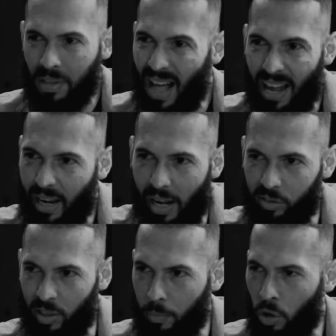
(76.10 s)
glad I can't
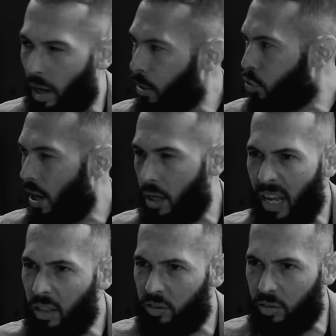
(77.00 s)
sleep. Good, I can train
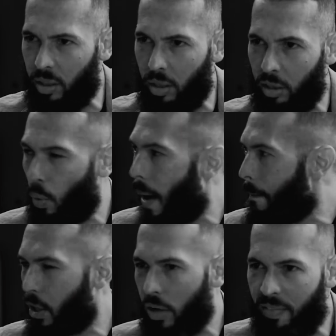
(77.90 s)
endlessly. That's why I'm
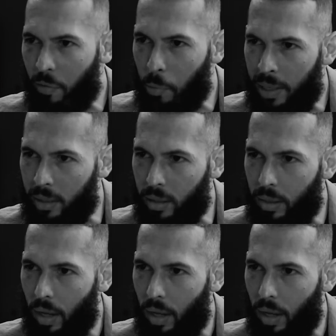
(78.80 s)
bigger than I've ever been.